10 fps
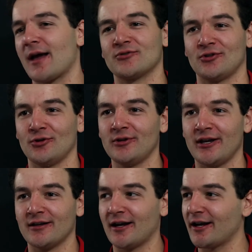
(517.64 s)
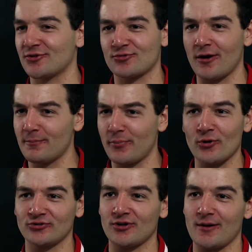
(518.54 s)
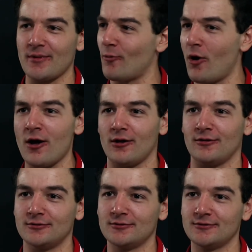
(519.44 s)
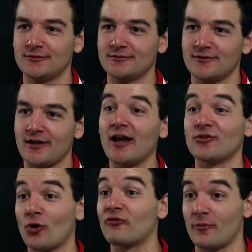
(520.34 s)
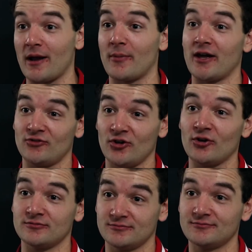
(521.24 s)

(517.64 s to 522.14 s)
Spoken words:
Absolutely. I got a Trump poster on my wall. Hangs over my bed, too.